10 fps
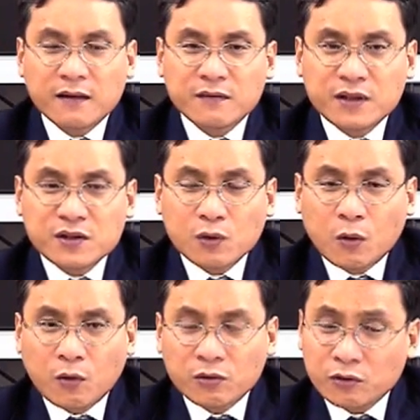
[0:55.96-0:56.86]
This
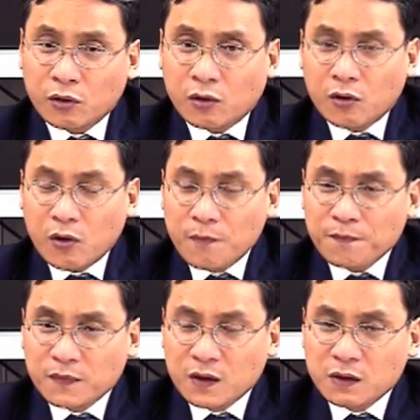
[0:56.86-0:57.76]
old law
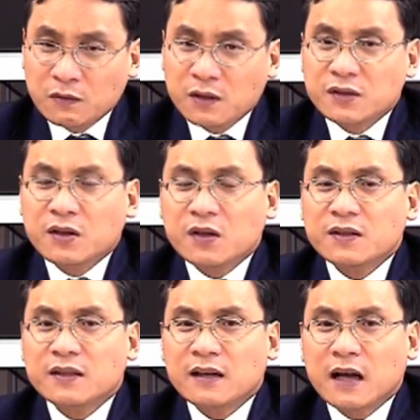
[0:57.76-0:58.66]
was
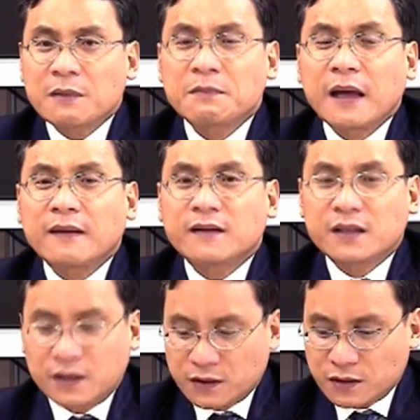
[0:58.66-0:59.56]
not
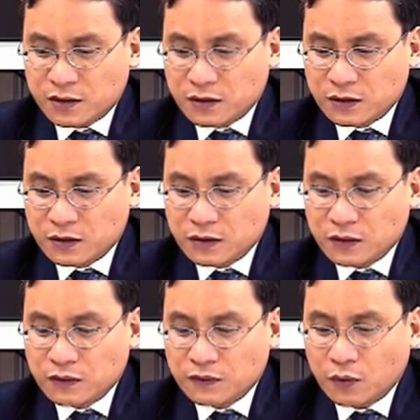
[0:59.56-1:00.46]
amended
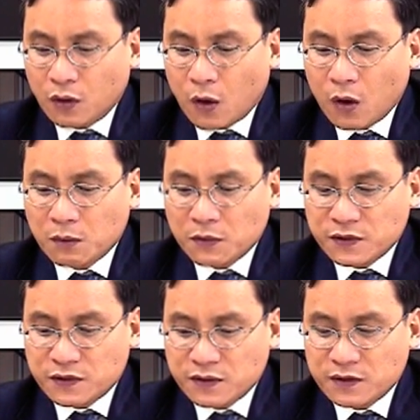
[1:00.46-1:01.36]
for
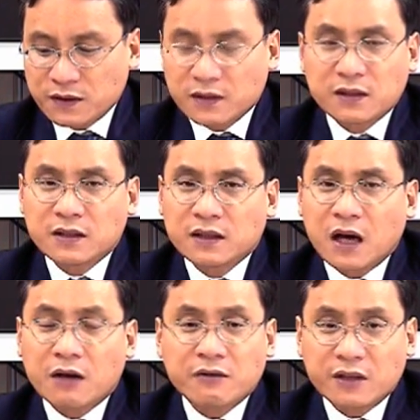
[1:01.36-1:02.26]
almost
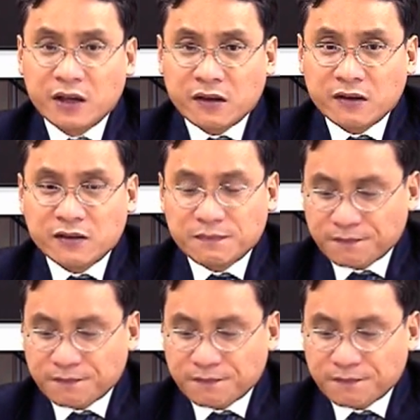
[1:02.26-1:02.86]
100 years.